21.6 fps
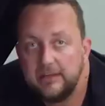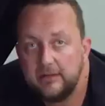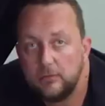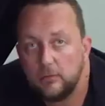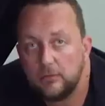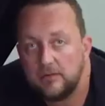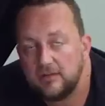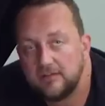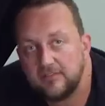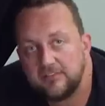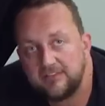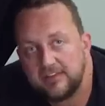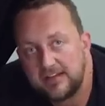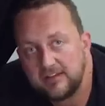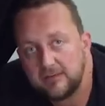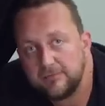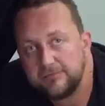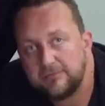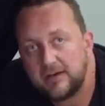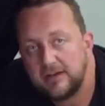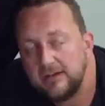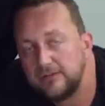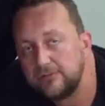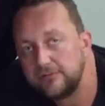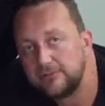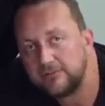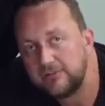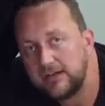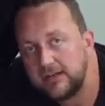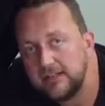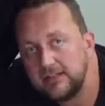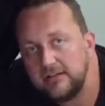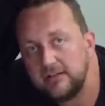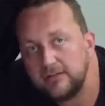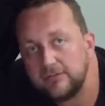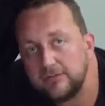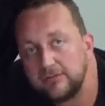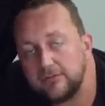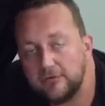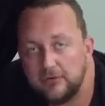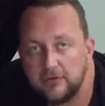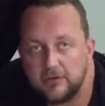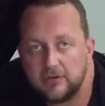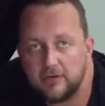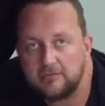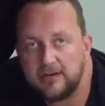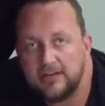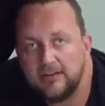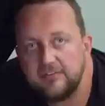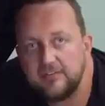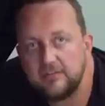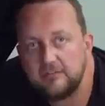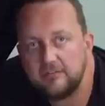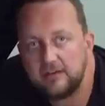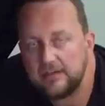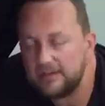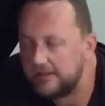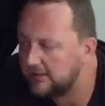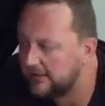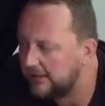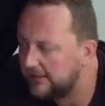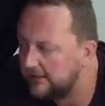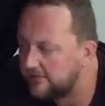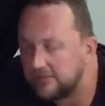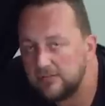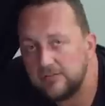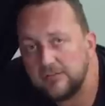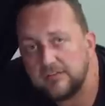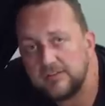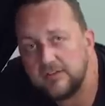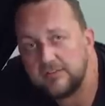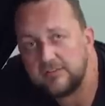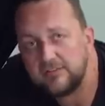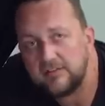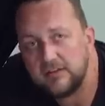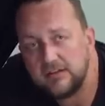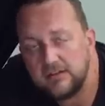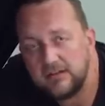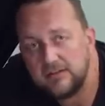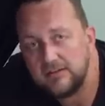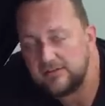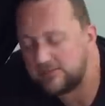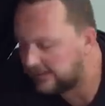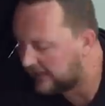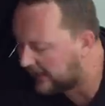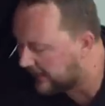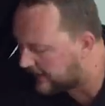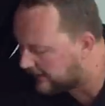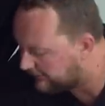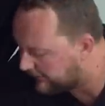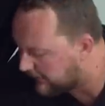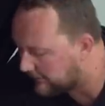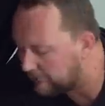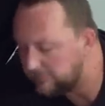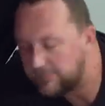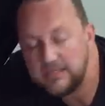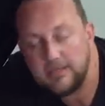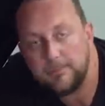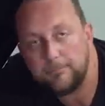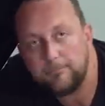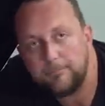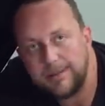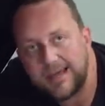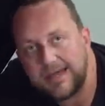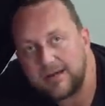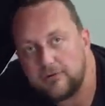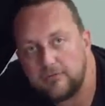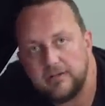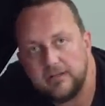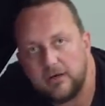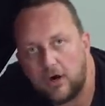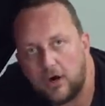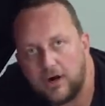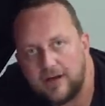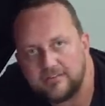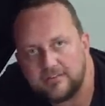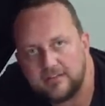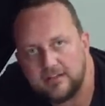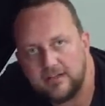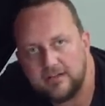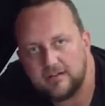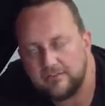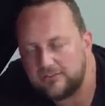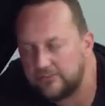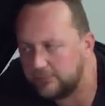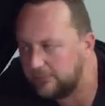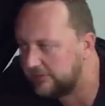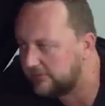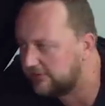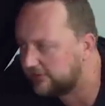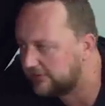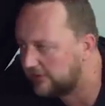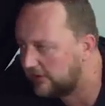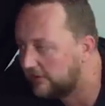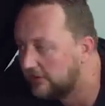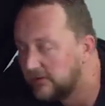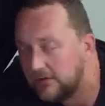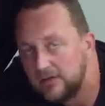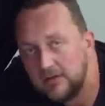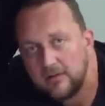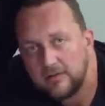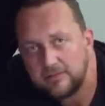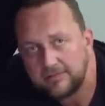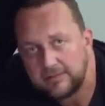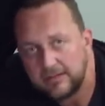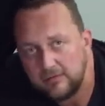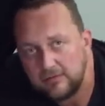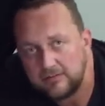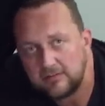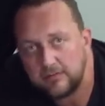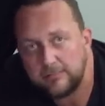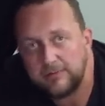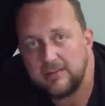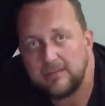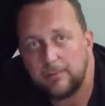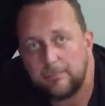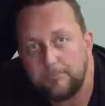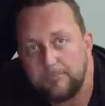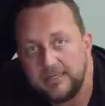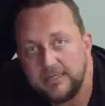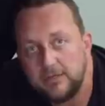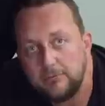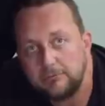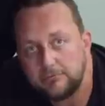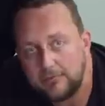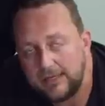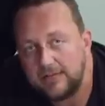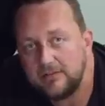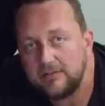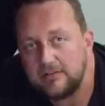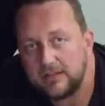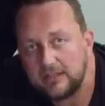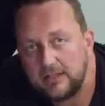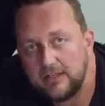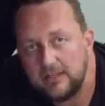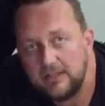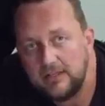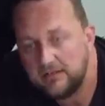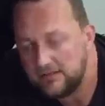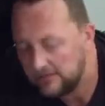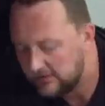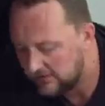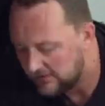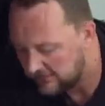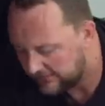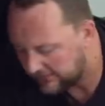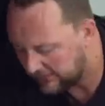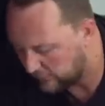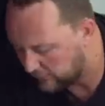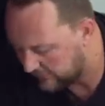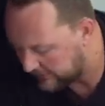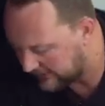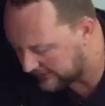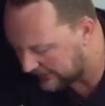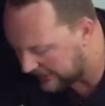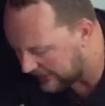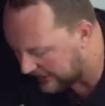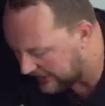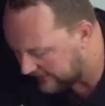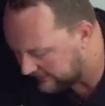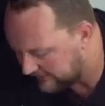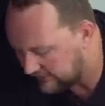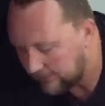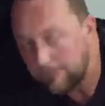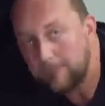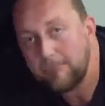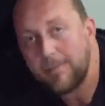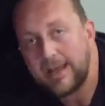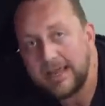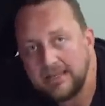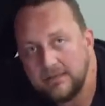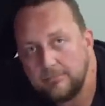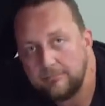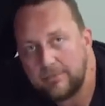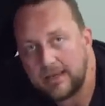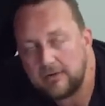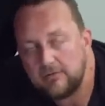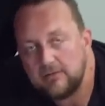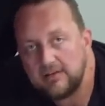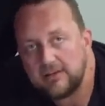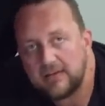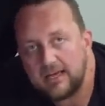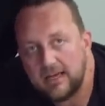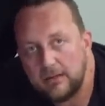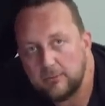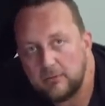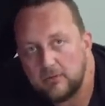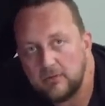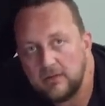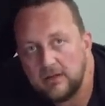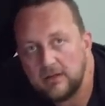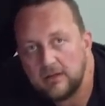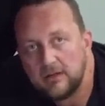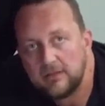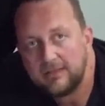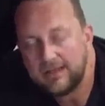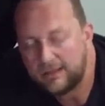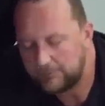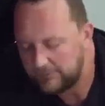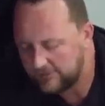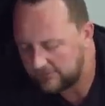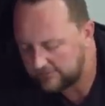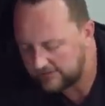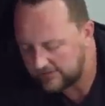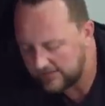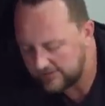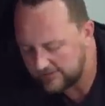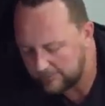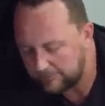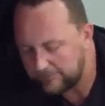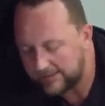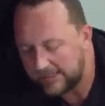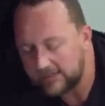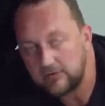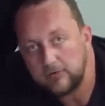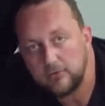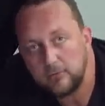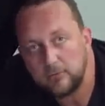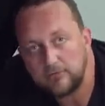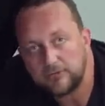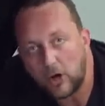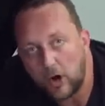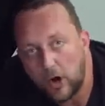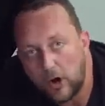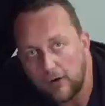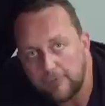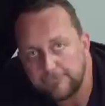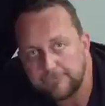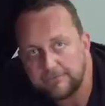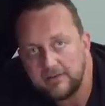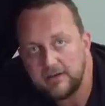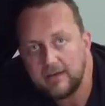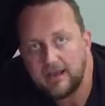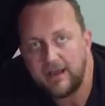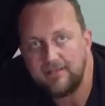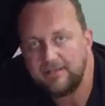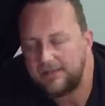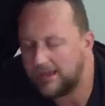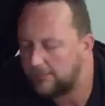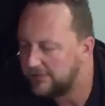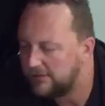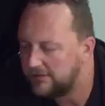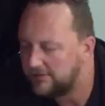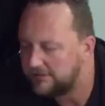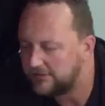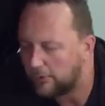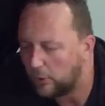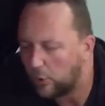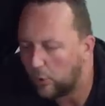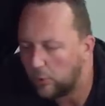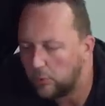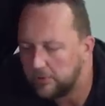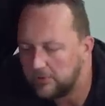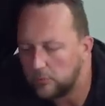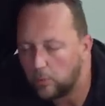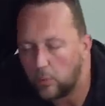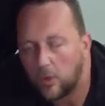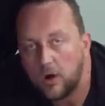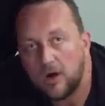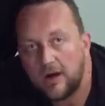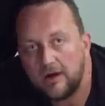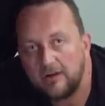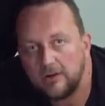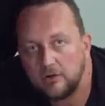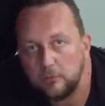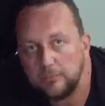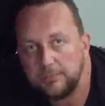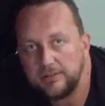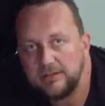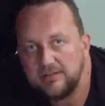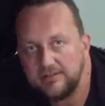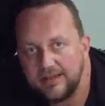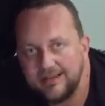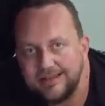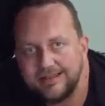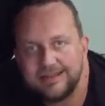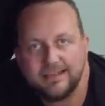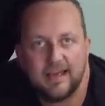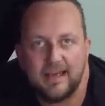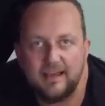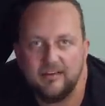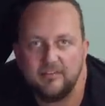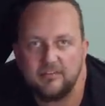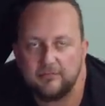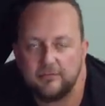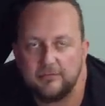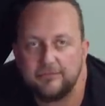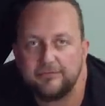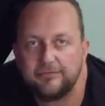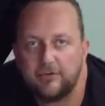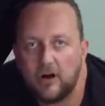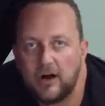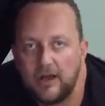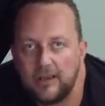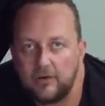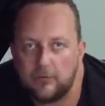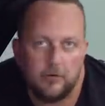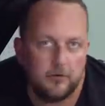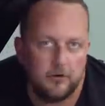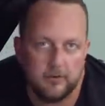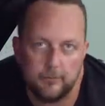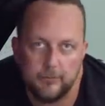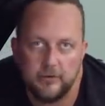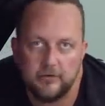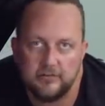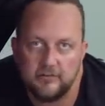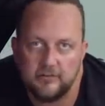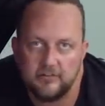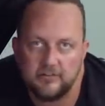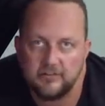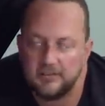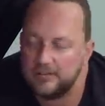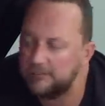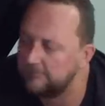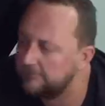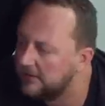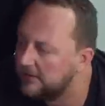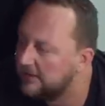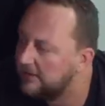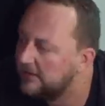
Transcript: In order to satisfy Australian circuit racing regulations, this thing needs to have a big battery isolator switch. So they used to be the big red key that would cut your main battery cable. That means that the battery was off, and that means that all your wiring would be dead in case of a fire or an emergency.